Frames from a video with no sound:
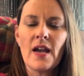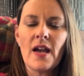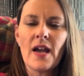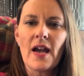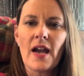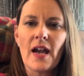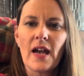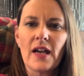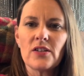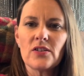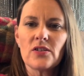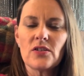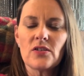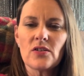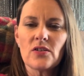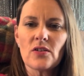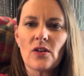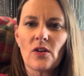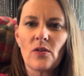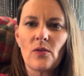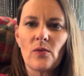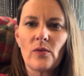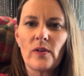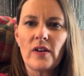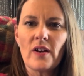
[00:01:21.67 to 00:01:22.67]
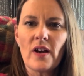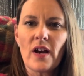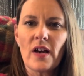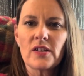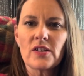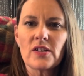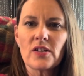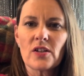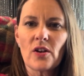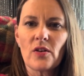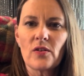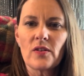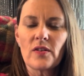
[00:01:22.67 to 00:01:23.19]
and so we got
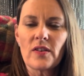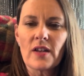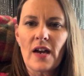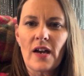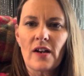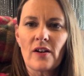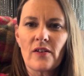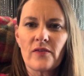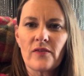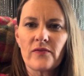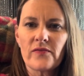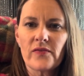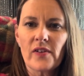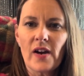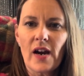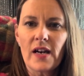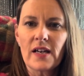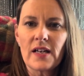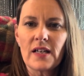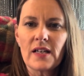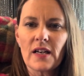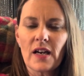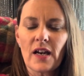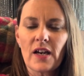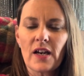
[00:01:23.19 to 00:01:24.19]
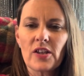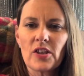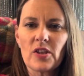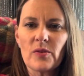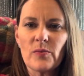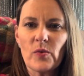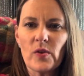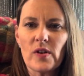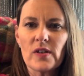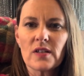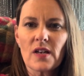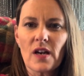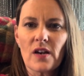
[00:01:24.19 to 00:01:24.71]
to go to that on Friday night. The
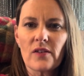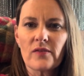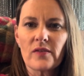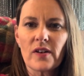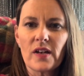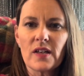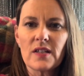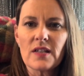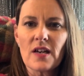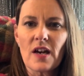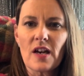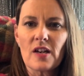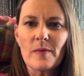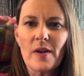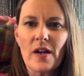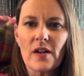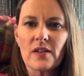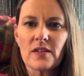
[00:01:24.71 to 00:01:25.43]
boys got rained out about